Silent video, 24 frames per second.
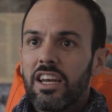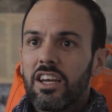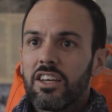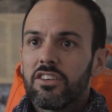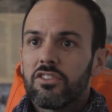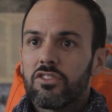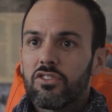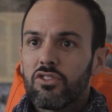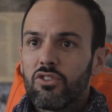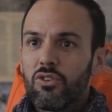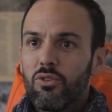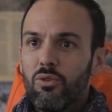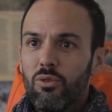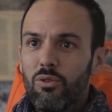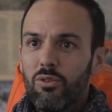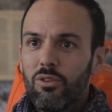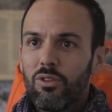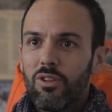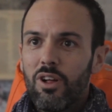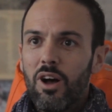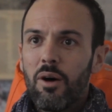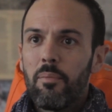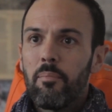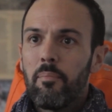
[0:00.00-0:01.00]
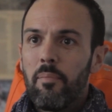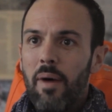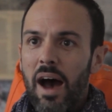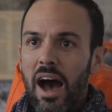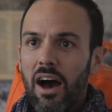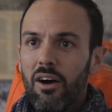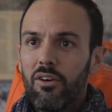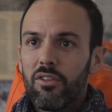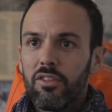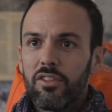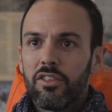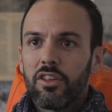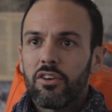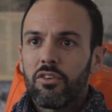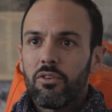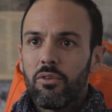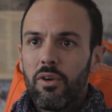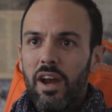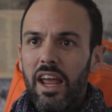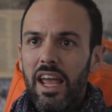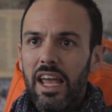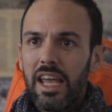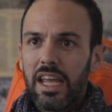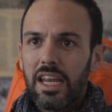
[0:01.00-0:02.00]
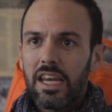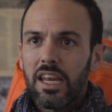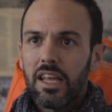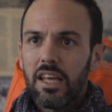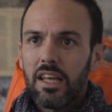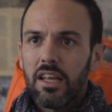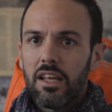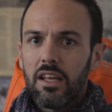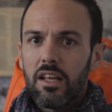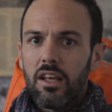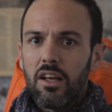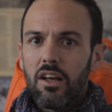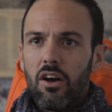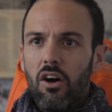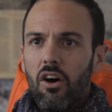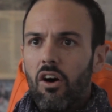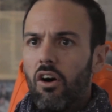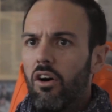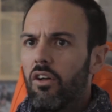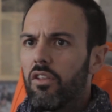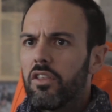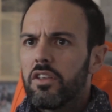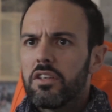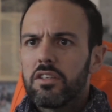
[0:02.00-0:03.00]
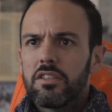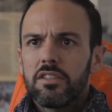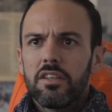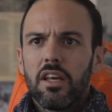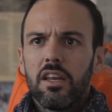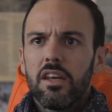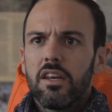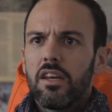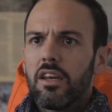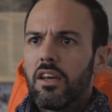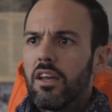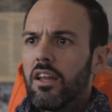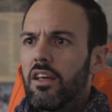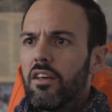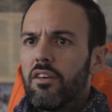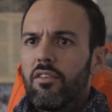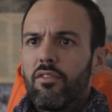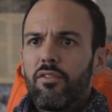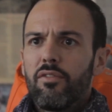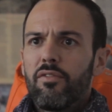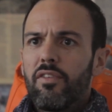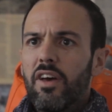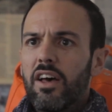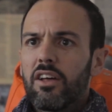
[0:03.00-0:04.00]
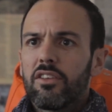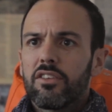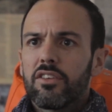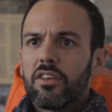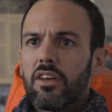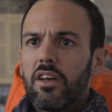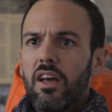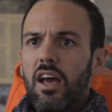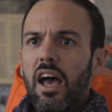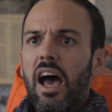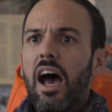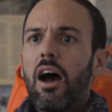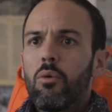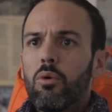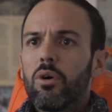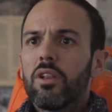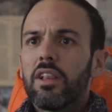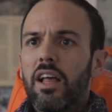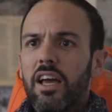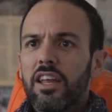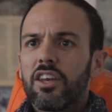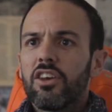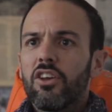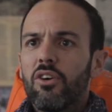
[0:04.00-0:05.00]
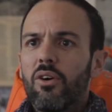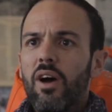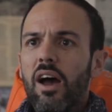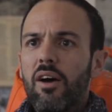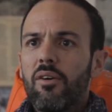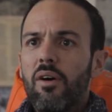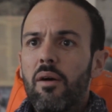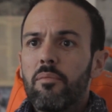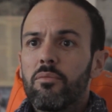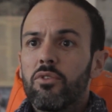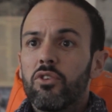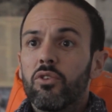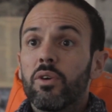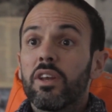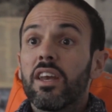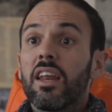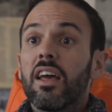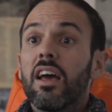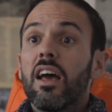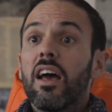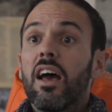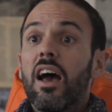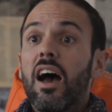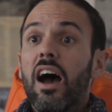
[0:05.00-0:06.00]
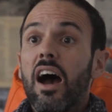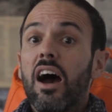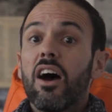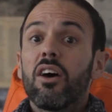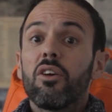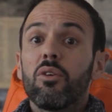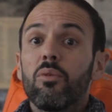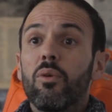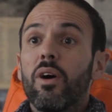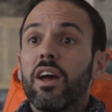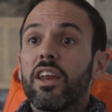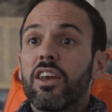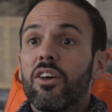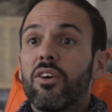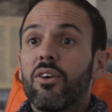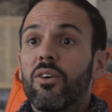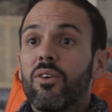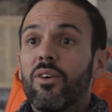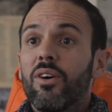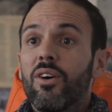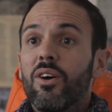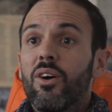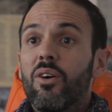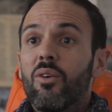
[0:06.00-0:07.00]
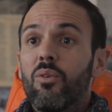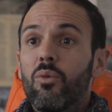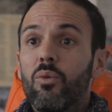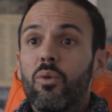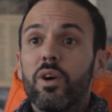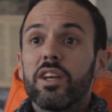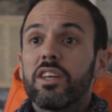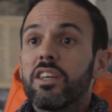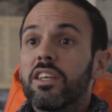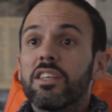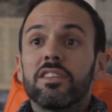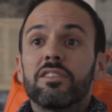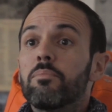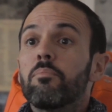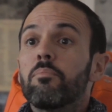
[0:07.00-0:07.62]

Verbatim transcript: in school about the grade all of a sudden felt, how will I know how I'm doing? How do I know what is